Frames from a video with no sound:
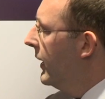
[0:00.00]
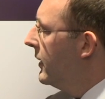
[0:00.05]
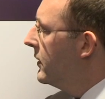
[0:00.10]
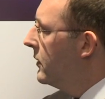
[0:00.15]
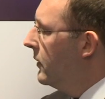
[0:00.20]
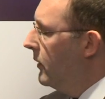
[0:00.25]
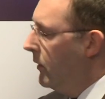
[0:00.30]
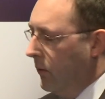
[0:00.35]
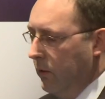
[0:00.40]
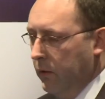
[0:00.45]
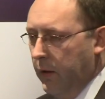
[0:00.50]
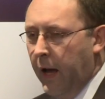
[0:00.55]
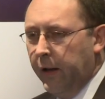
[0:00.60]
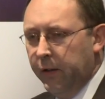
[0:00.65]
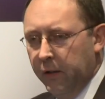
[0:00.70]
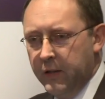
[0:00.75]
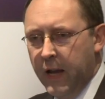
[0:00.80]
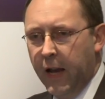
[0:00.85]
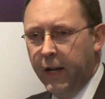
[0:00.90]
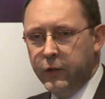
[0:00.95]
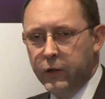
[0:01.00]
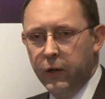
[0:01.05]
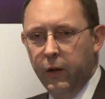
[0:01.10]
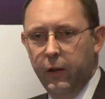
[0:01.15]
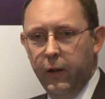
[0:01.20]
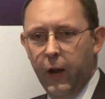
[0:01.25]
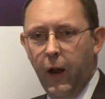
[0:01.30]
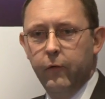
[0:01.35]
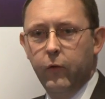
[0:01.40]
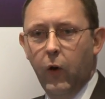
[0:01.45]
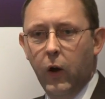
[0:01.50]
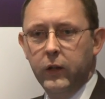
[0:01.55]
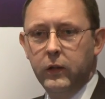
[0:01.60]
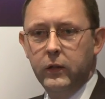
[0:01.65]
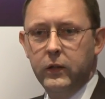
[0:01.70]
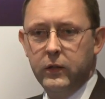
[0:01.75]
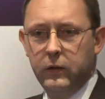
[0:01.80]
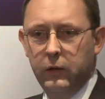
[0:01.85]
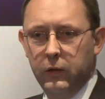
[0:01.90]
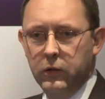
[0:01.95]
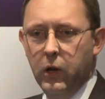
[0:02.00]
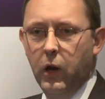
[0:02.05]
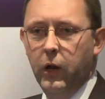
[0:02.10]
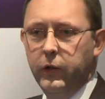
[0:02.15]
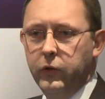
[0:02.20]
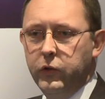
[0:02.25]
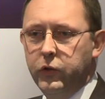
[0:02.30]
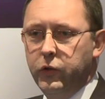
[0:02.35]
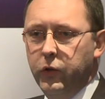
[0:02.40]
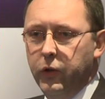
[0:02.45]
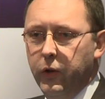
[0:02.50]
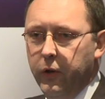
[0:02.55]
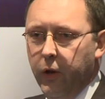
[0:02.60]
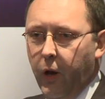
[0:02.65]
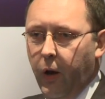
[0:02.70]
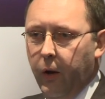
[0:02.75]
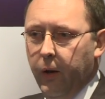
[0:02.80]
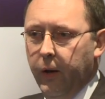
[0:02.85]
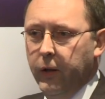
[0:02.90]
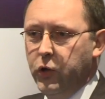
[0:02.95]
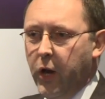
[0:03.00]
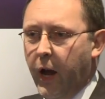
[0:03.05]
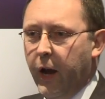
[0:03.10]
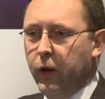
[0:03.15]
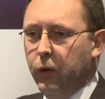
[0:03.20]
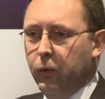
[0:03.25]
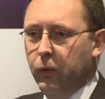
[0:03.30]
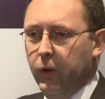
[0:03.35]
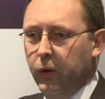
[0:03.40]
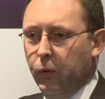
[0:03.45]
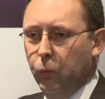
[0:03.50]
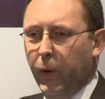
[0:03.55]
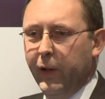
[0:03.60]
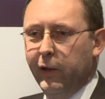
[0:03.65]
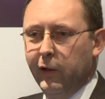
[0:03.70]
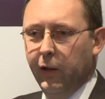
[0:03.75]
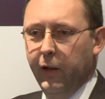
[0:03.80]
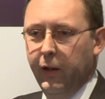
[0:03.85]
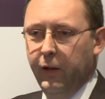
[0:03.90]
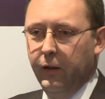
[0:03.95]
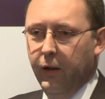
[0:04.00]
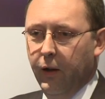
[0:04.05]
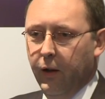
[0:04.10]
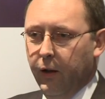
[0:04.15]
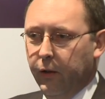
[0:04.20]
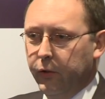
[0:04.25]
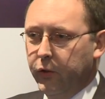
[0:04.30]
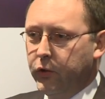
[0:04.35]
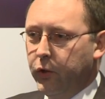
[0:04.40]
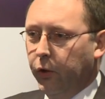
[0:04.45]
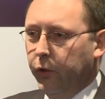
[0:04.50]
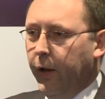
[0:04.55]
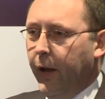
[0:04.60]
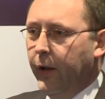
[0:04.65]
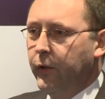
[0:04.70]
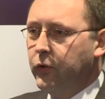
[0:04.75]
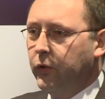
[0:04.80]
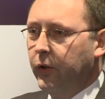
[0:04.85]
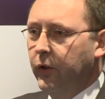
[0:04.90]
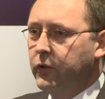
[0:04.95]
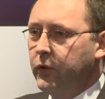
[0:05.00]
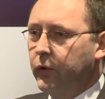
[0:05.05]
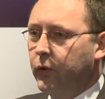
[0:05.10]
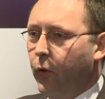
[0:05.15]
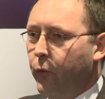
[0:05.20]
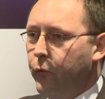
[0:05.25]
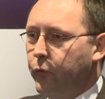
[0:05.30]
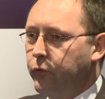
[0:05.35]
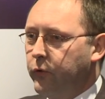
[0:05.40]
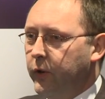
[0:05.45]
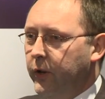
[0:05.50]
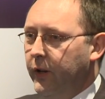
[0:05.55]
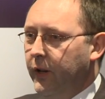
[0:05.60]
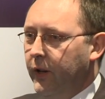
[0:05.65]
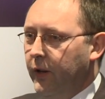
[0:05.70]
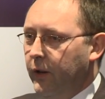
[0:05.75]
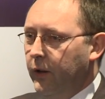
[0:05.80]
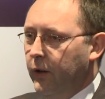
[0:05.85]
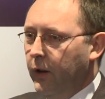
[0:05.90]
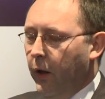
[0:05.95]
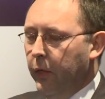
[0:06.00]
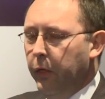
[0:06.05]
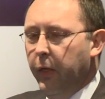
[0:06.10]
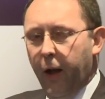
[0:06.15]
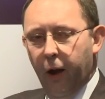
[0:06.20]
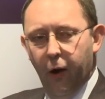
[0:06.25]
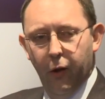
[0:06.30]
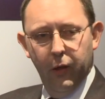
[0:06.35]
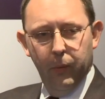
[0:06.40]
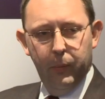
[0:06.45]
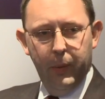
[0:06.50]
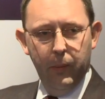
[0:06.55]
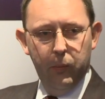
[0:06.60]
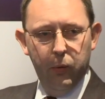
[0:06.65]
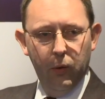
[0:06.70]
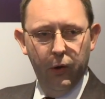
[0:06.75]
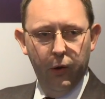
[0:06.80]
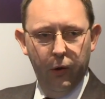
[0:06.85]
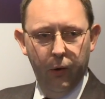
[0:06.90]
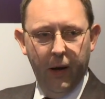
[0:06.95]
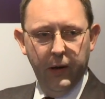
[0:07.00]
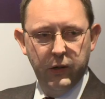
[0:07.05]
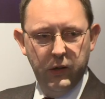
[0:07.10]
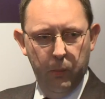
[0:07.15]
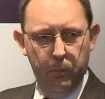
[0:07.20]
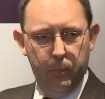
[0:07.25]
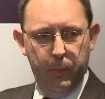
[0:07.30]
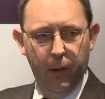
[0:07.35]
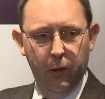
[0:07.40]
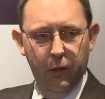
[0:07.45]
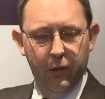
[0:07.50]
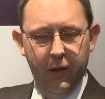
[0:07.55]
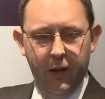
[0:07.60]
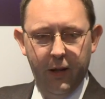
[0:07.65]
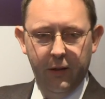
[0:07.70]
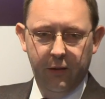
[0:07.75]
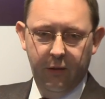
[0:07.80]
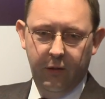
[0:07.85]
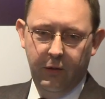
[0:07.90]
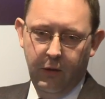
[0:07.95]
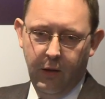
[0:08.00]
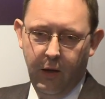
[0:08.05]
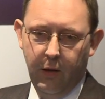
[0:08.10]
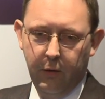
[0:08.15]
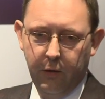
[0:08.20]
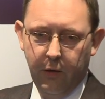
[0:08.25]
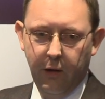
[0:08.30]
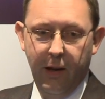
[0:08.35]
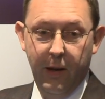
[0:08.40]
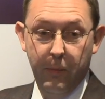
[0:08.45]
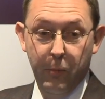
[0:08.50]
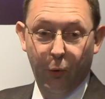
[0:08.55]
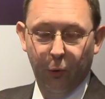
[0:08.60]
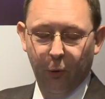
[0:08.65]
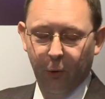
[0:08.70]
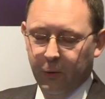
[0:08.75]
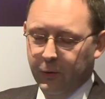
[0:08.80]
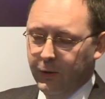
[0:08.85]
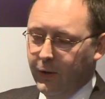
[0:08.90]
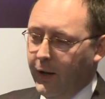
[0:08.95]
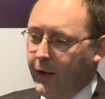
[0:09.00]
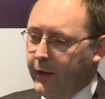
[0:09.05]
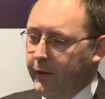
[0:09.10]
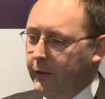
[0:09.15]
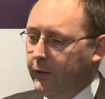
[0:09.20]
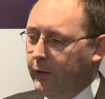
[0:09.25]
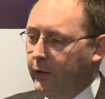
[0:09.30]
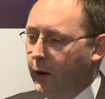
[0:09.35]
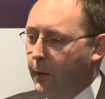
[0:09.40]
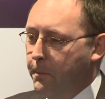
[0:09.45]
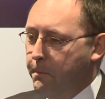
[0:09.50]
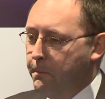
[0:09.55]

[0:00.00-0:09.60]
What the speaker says: is that is actually the Advanced Design Studio in Jaguar and Whitley, just on the outskirts of Coventry, and they are the people who actually built that clay model. And